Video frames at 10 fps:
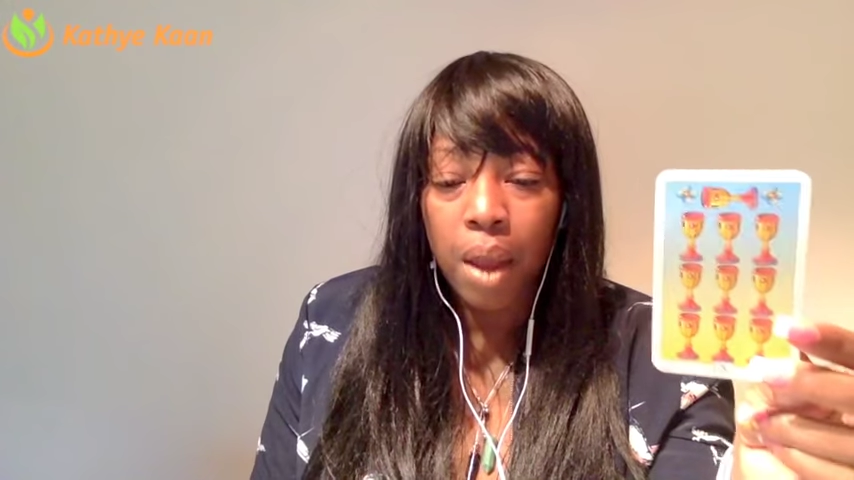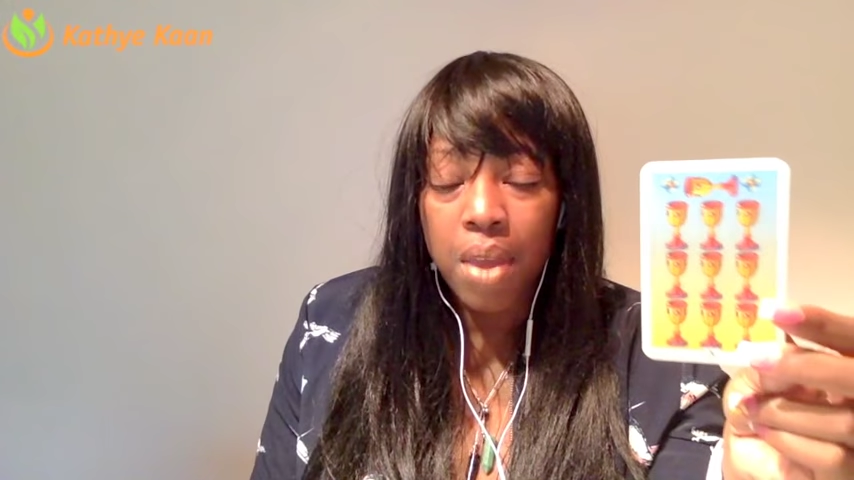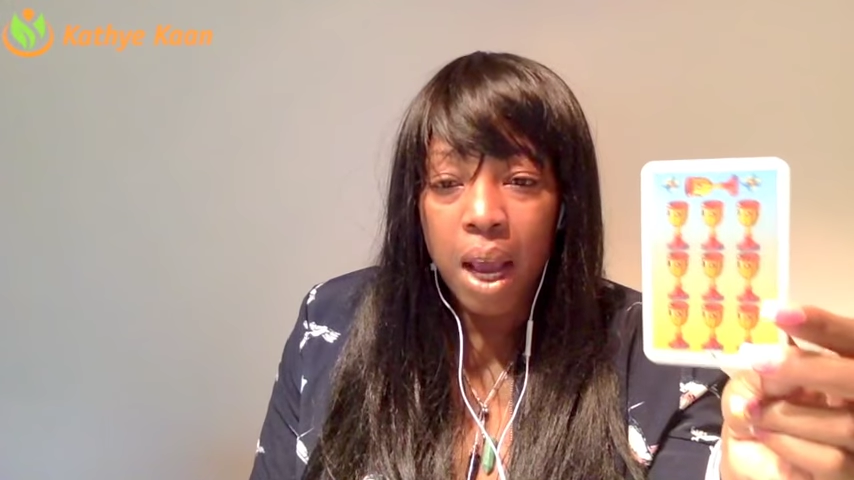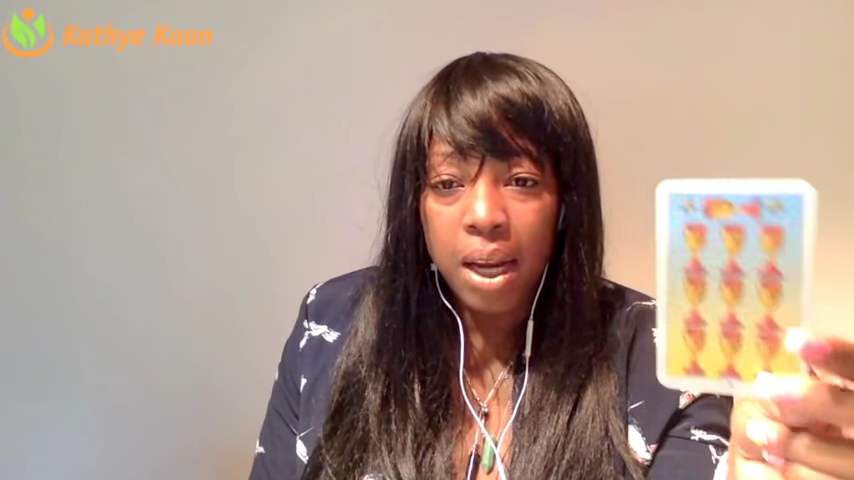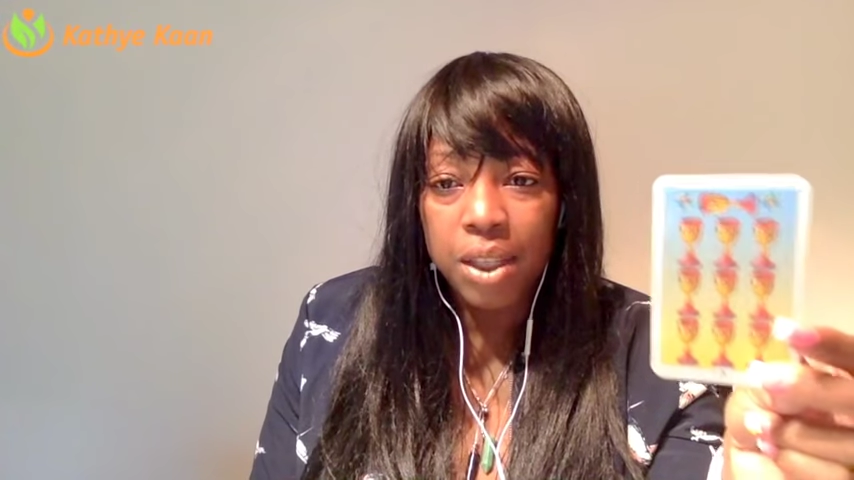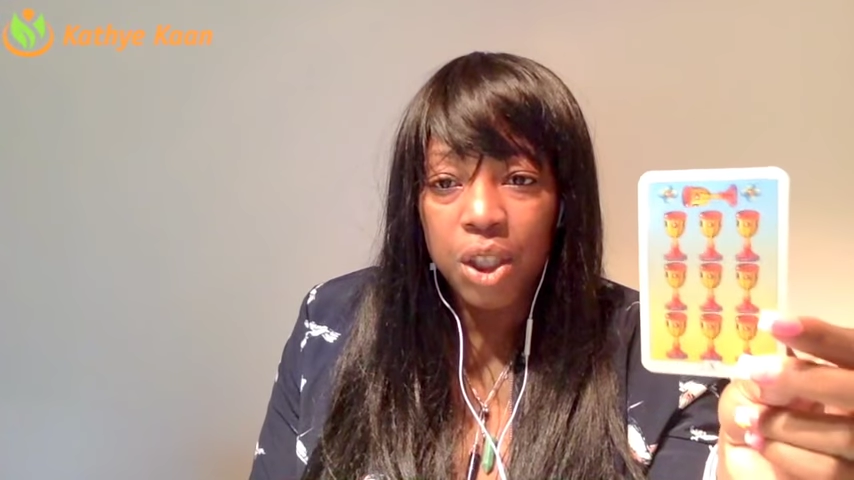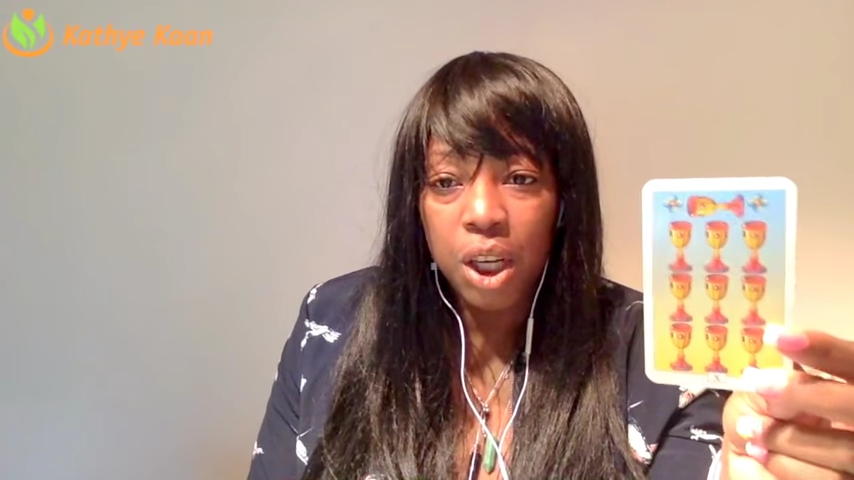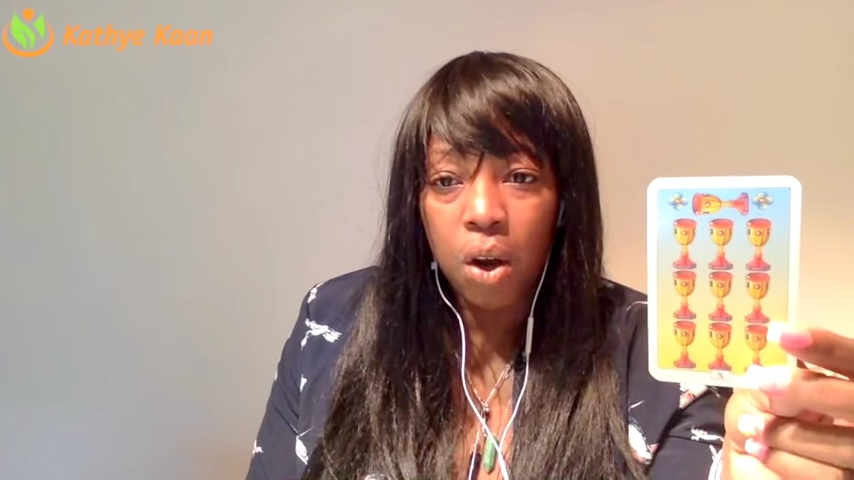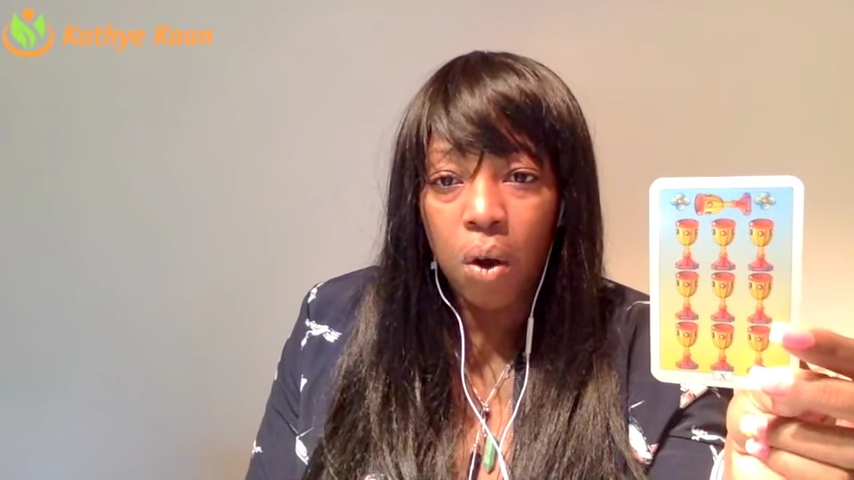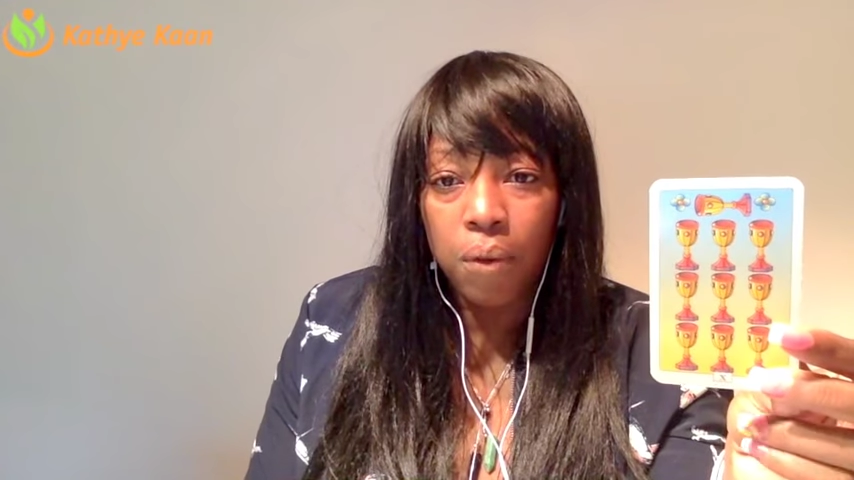the
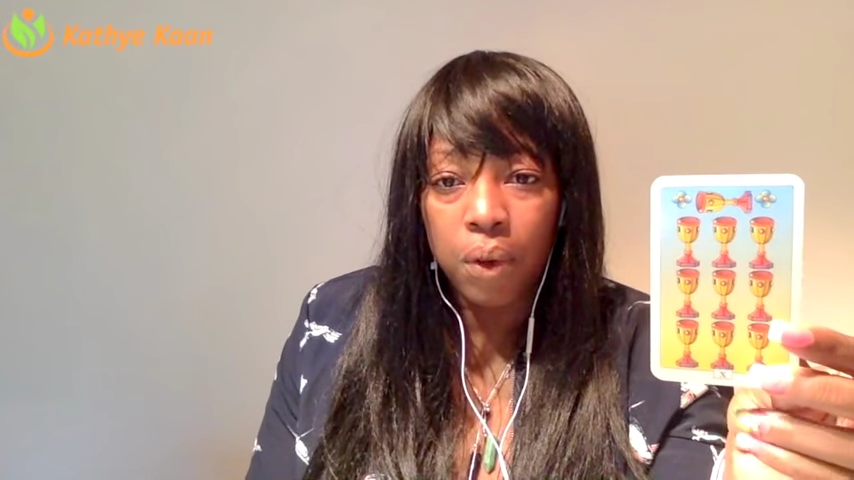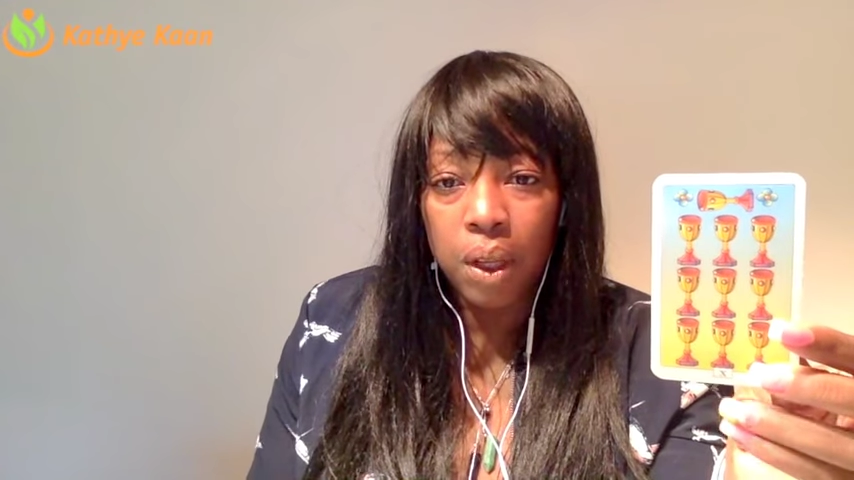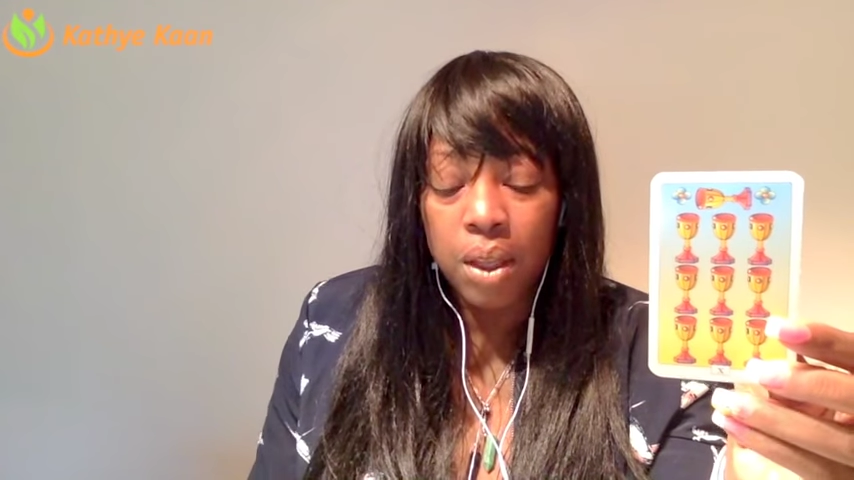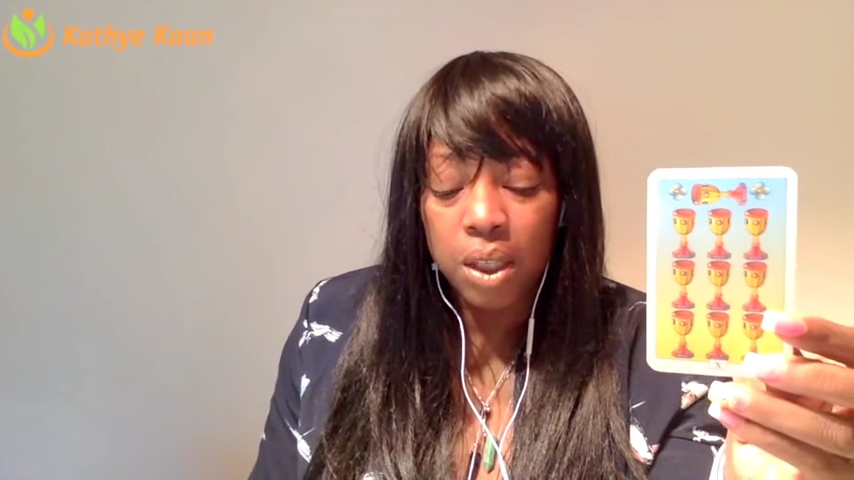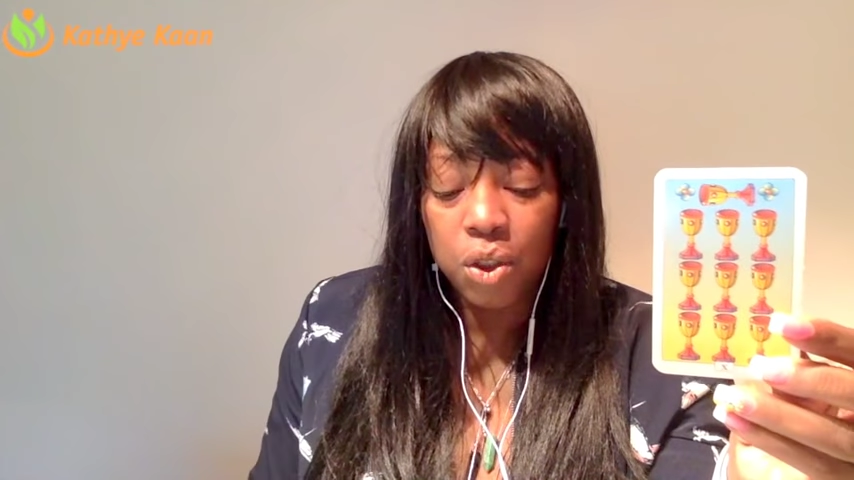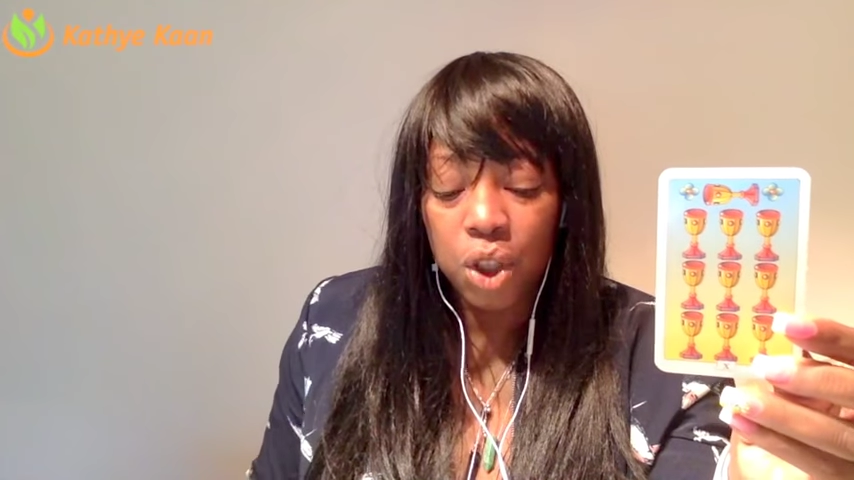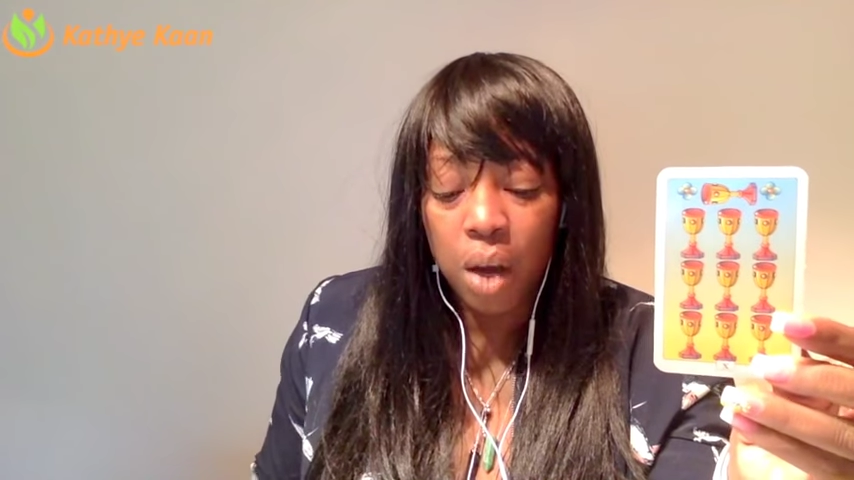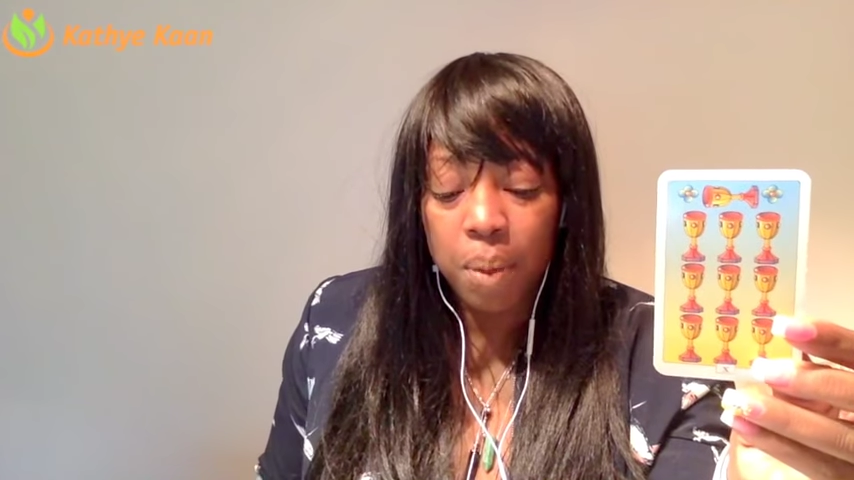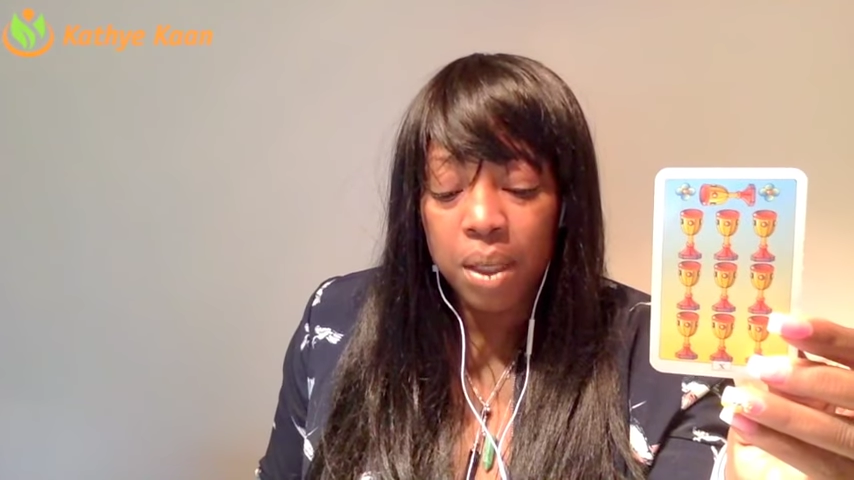energy of uh, this job